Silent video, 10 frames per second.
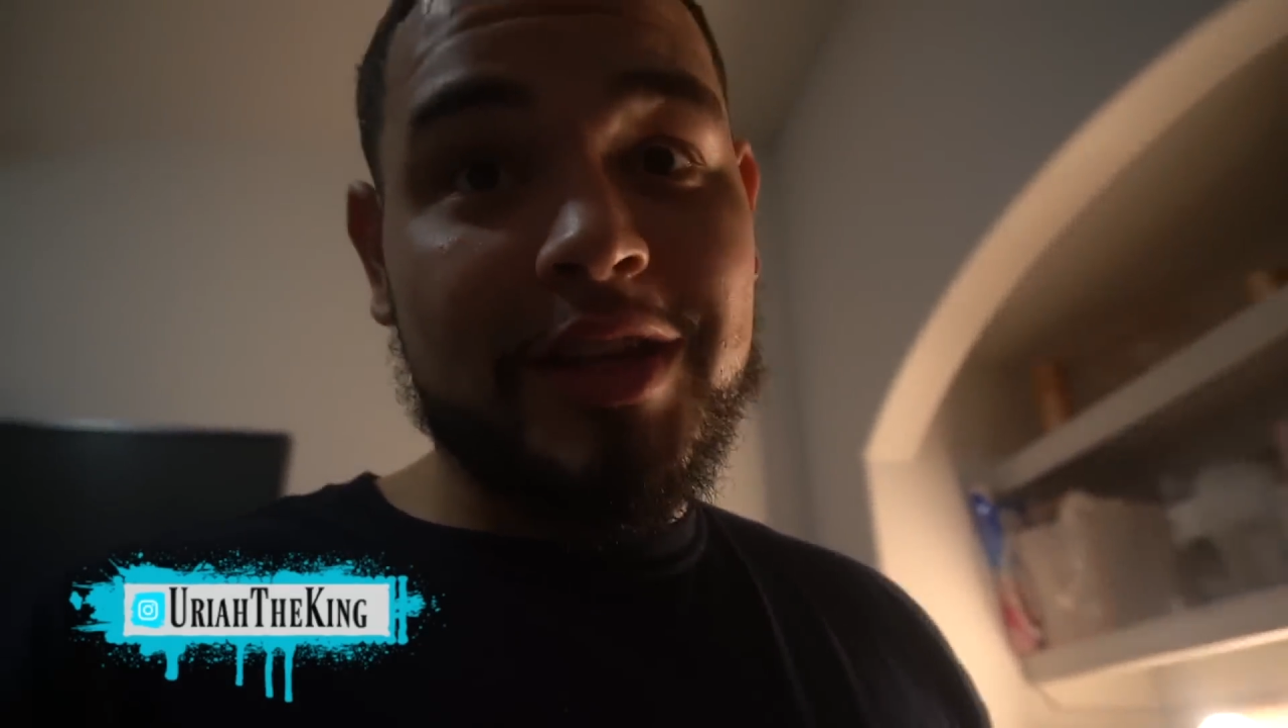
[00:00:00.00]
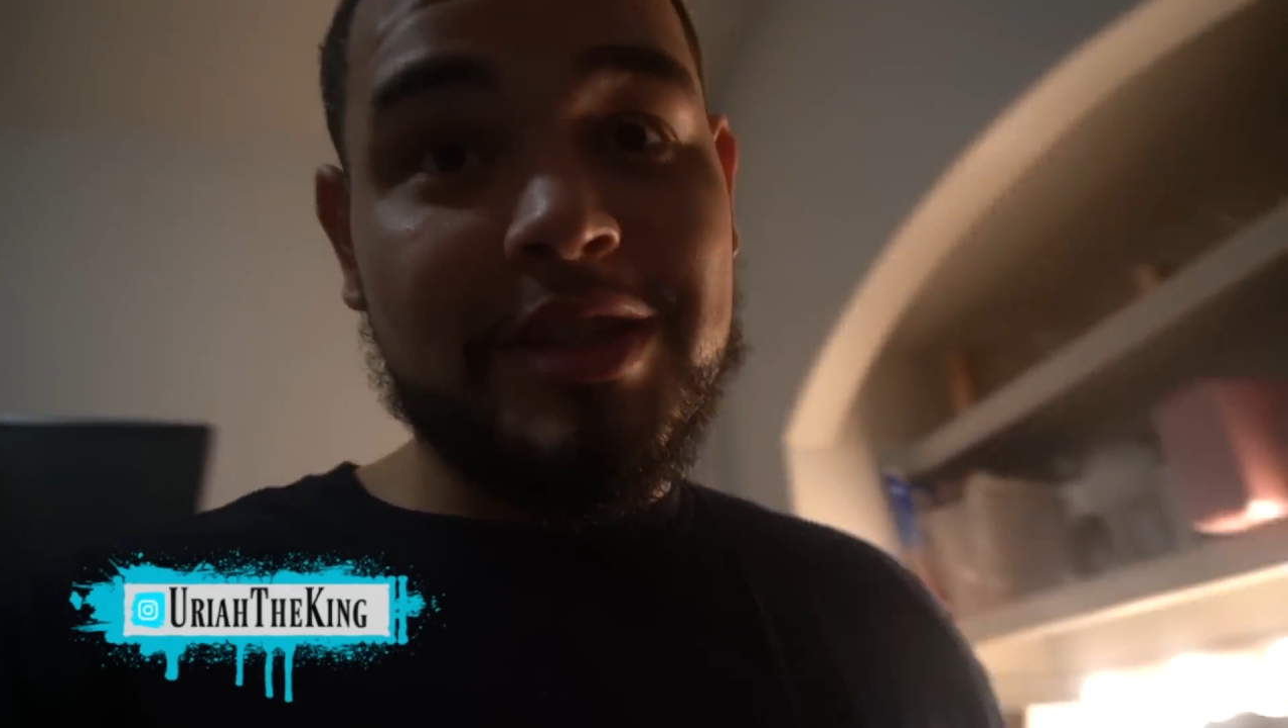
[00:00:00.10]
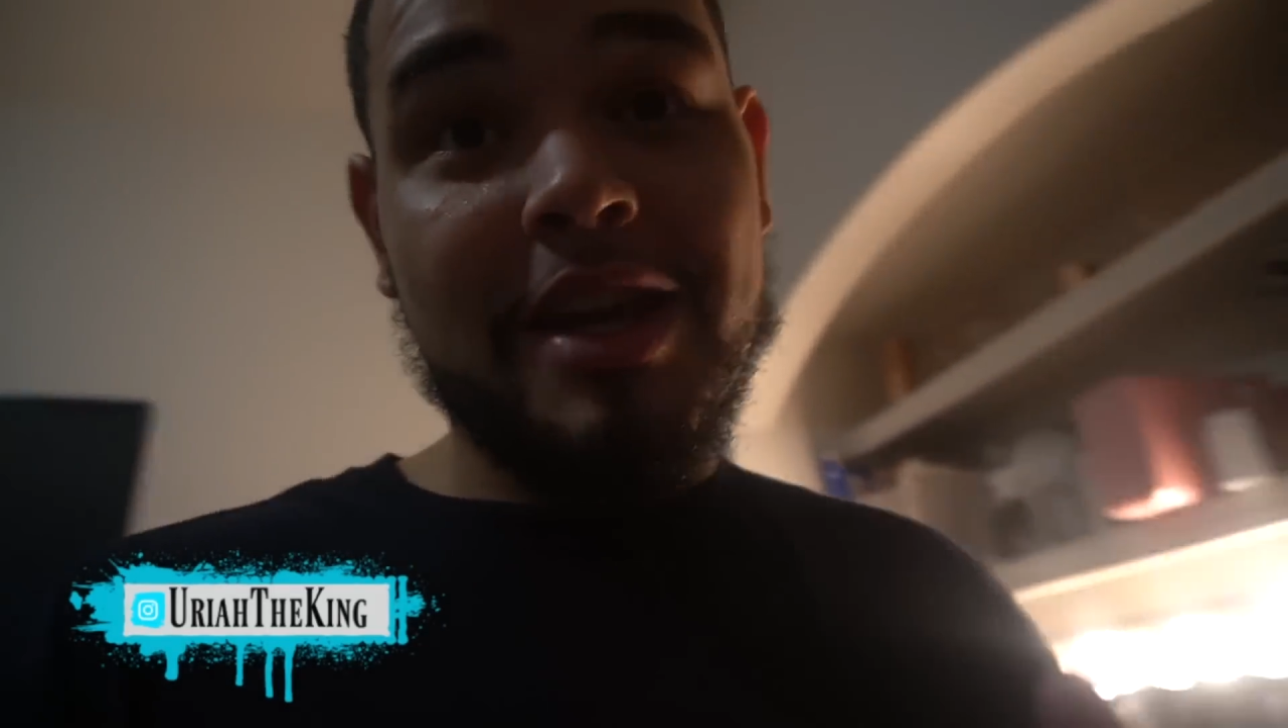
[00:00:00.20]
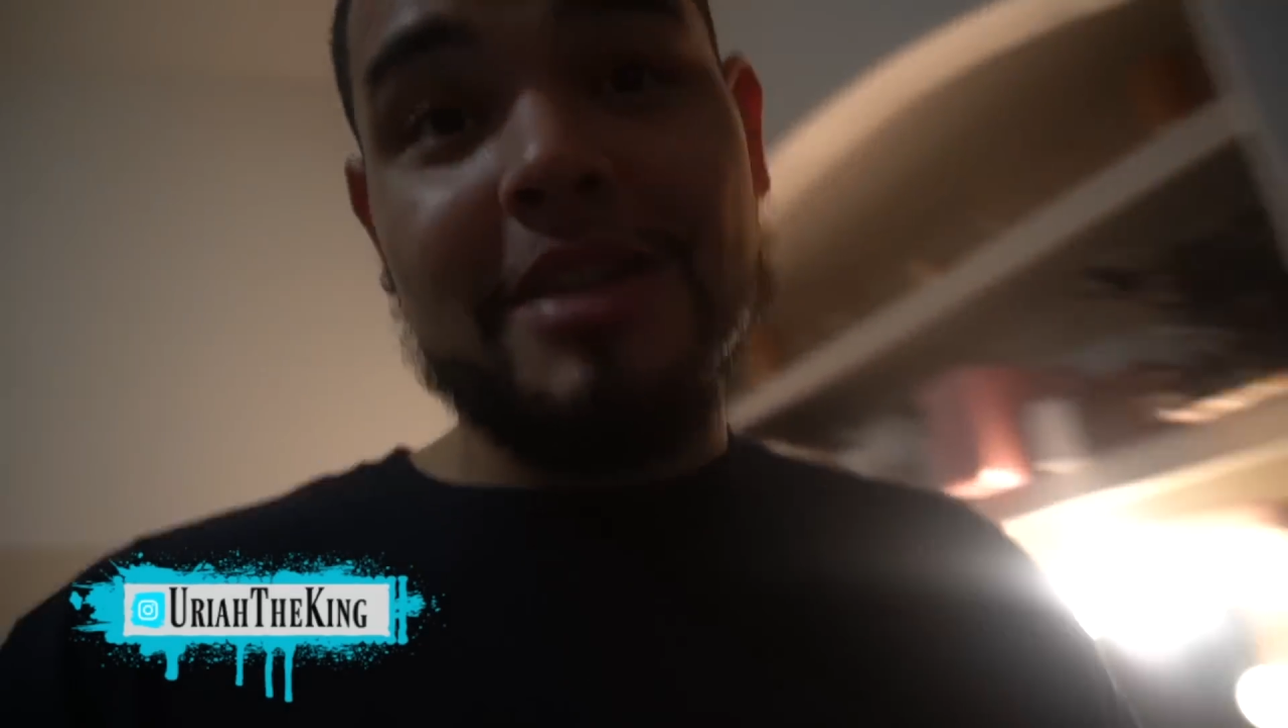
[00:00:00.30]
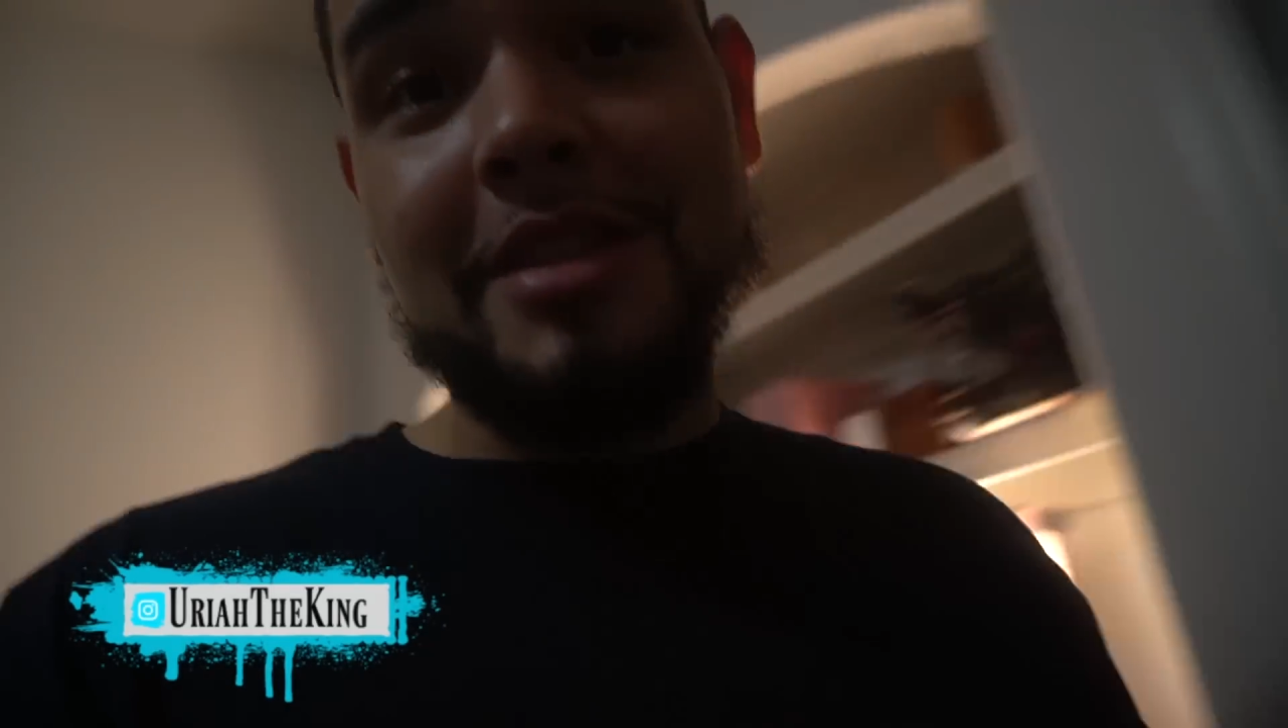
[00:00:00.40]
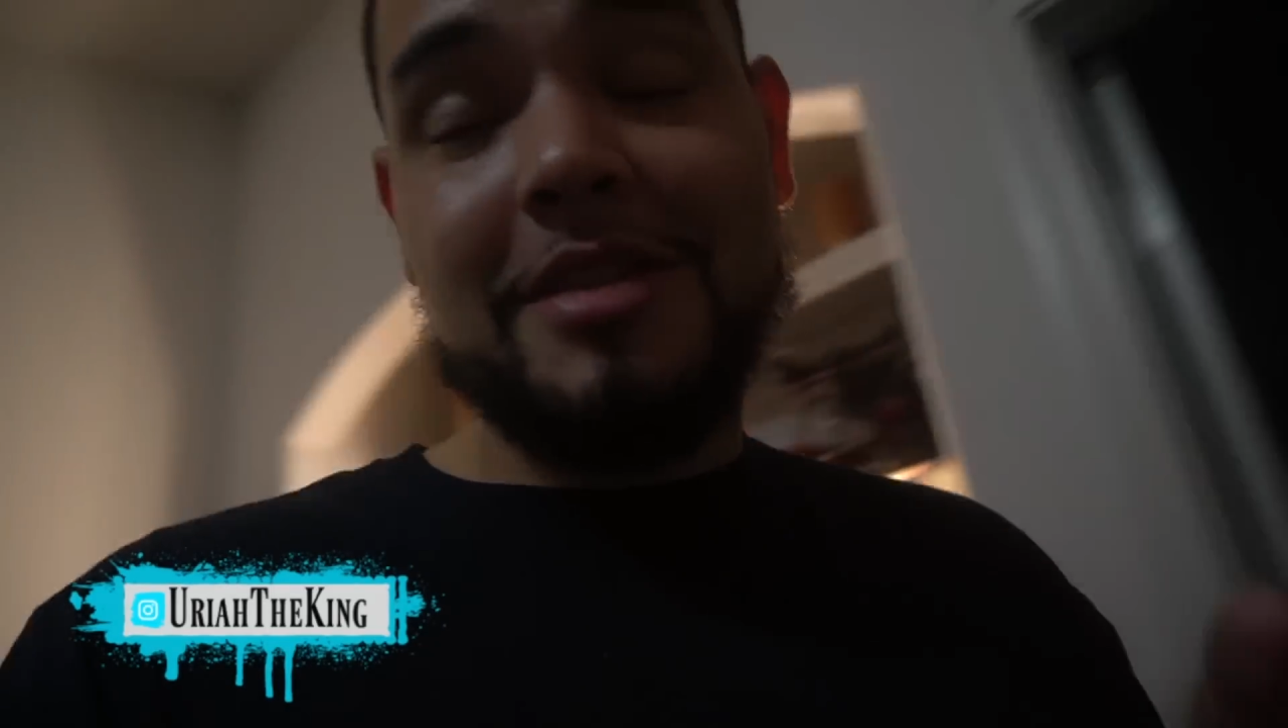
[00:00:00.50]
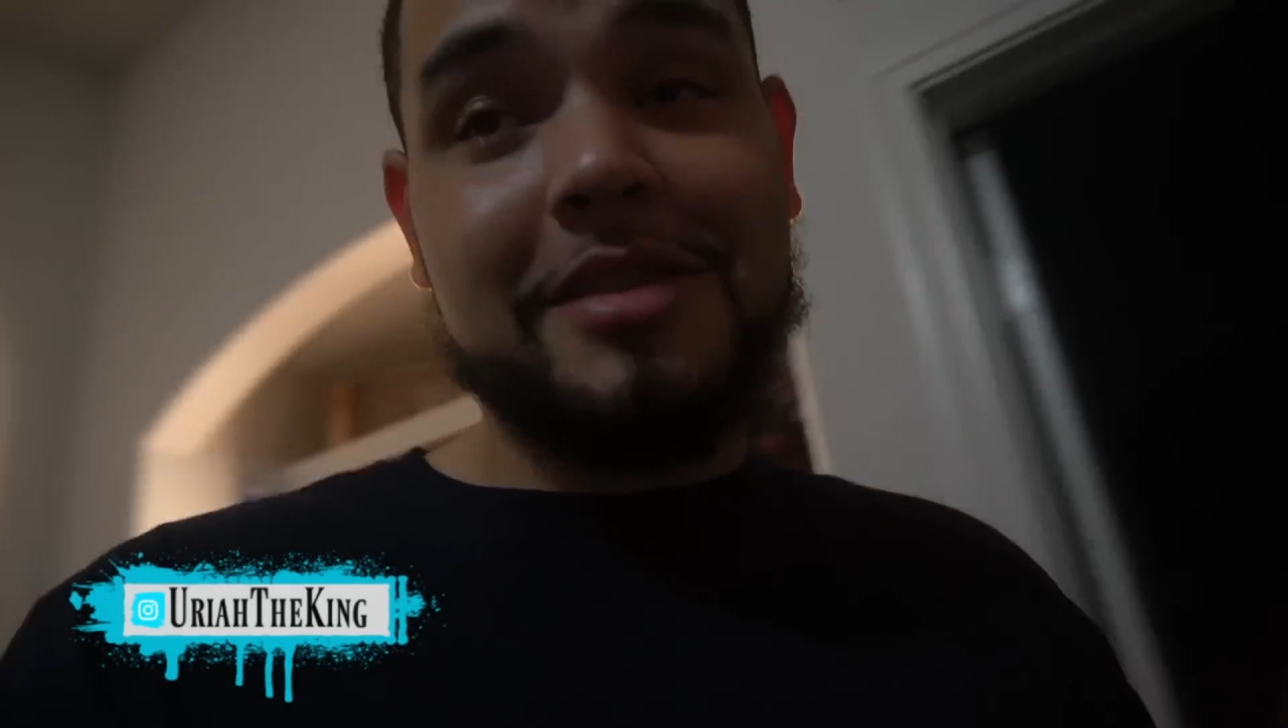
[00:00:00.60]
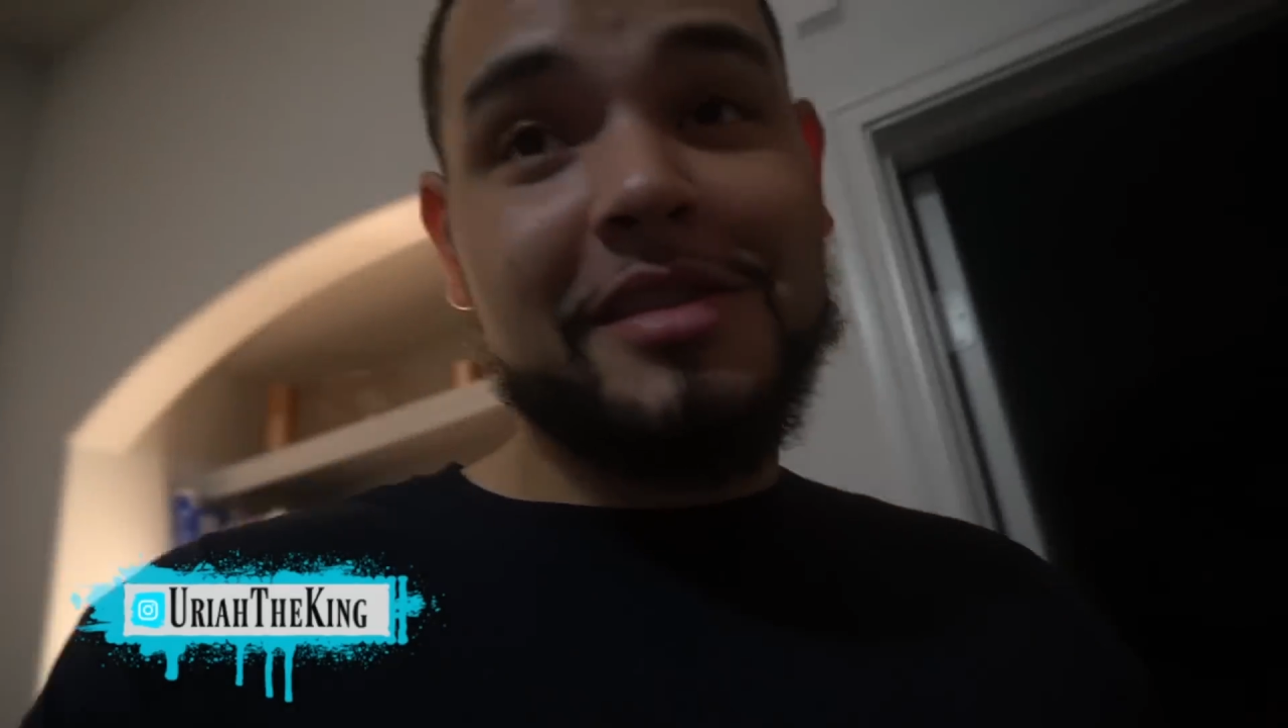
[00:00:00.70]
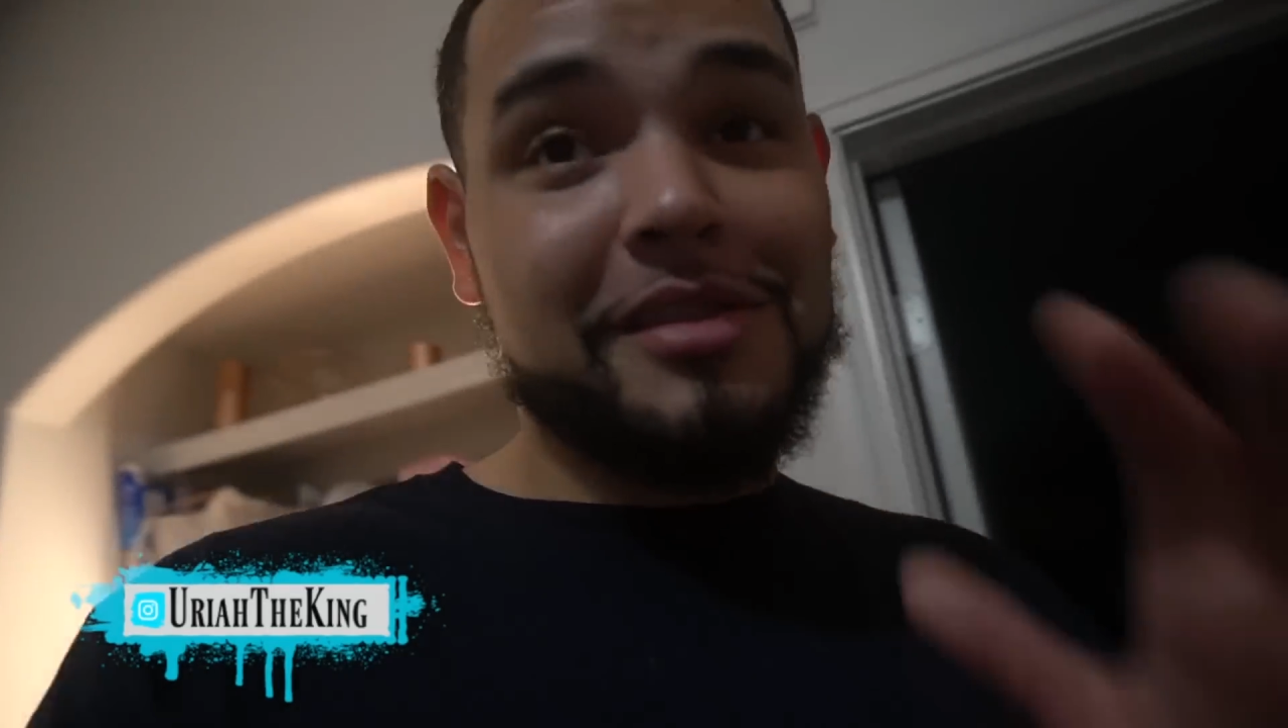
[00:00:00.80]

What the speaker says: it takes